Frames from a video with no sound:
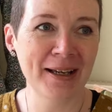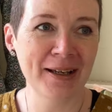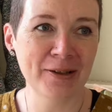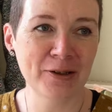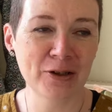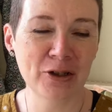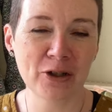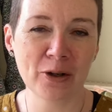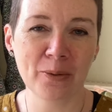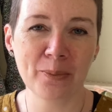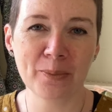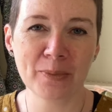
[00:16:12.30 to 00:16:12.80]

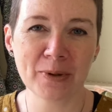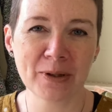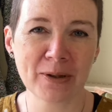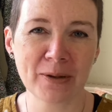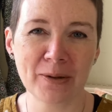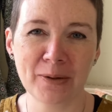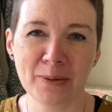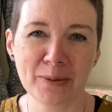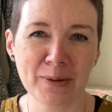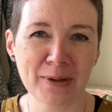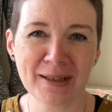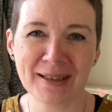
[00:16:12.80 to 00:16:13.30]

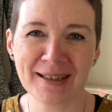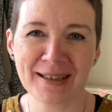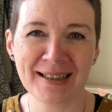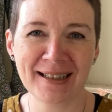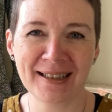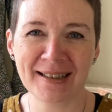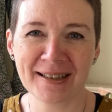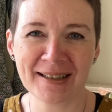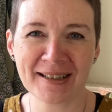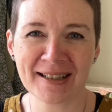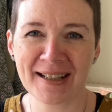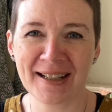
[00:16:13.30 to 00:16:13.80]
jumpsuit
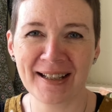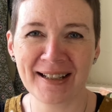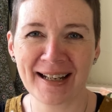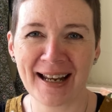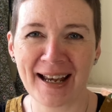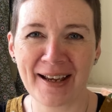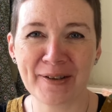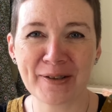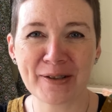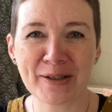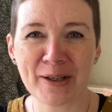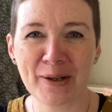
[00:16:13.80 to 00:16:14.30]
didn't turn out
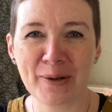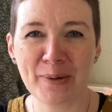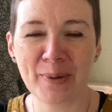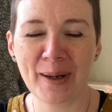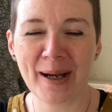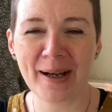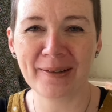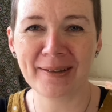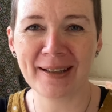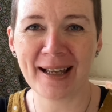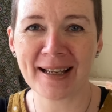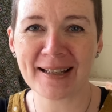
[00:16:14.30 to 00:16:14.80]
so well
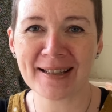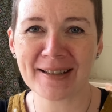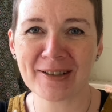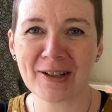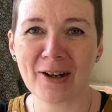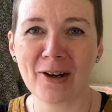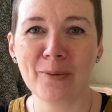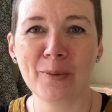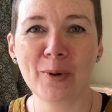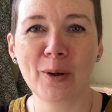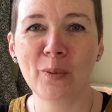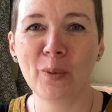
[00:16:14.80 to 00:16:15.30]
last time,
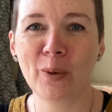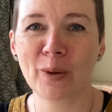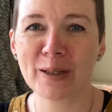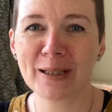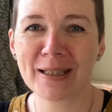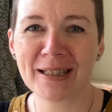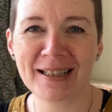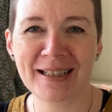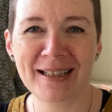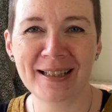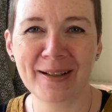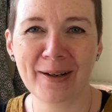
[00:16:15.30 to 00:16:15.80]
I wanted
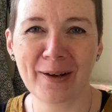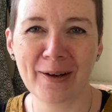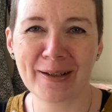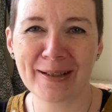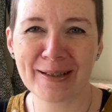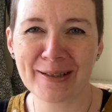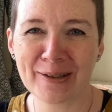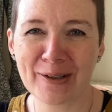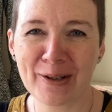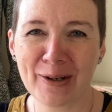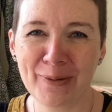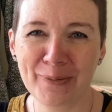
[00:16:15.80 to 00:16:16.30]
a nice
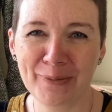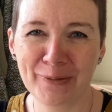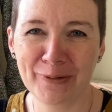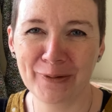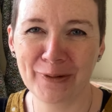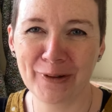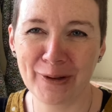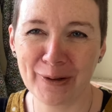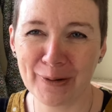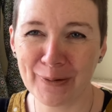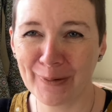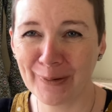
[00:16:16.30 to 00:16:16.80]
comfort
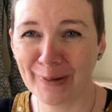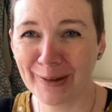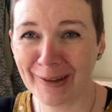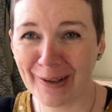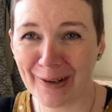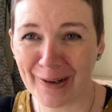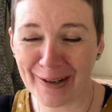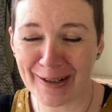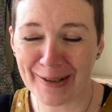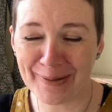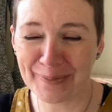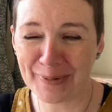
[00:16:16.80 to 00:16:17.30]

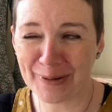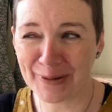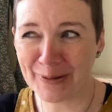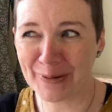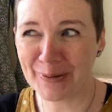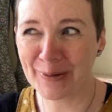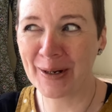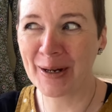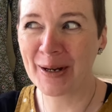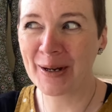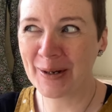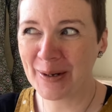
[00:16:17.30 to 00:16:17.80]
reliable
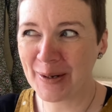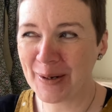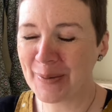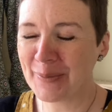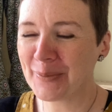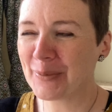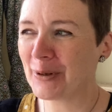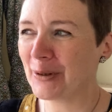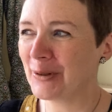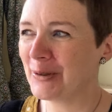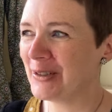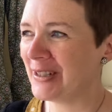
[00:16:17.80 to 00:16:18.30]

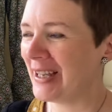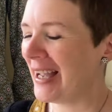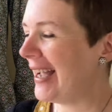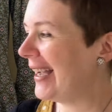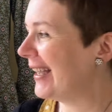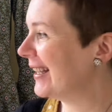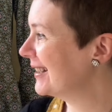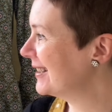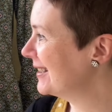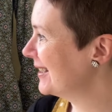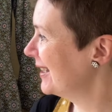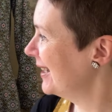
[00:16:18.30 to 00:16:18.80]

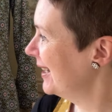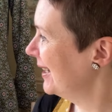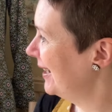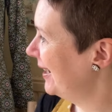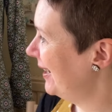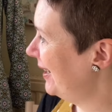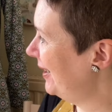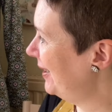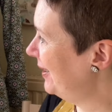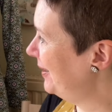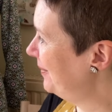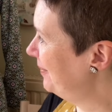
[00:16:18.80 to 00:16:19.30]
project,
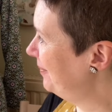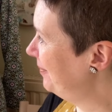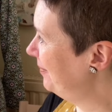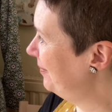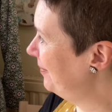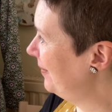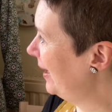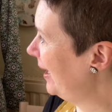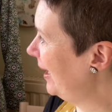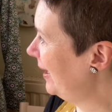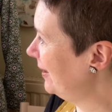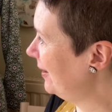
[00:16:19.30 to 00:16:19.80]
and
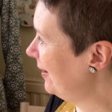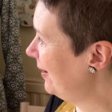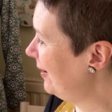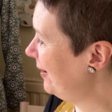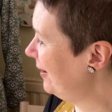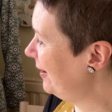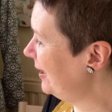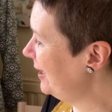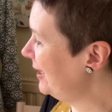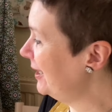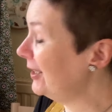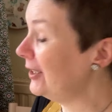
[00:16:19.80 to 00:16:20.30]

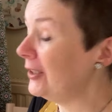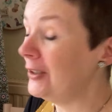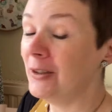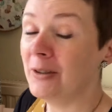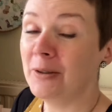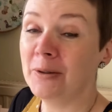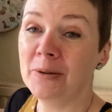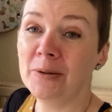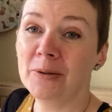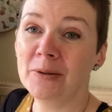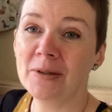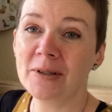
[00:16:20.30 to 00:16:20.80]
I
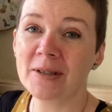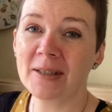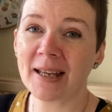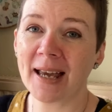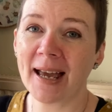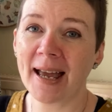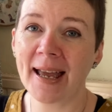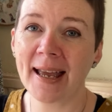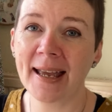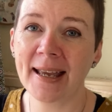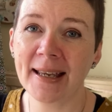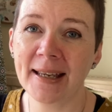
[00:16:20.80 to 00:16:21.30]
used
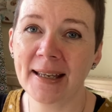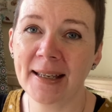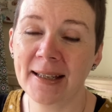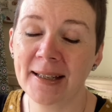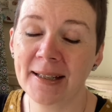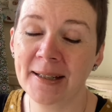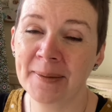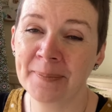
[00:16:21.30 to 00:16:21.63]
a